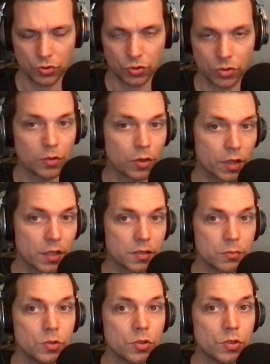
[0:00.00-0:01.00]
no, the king's
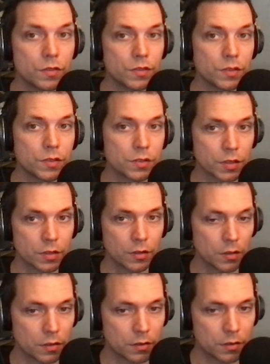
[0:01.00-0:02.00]
moved, so
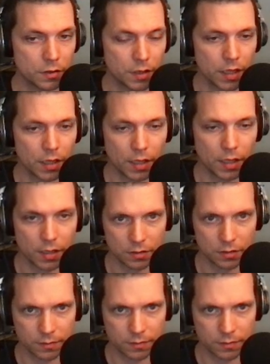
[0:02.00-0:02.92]
they can't castle.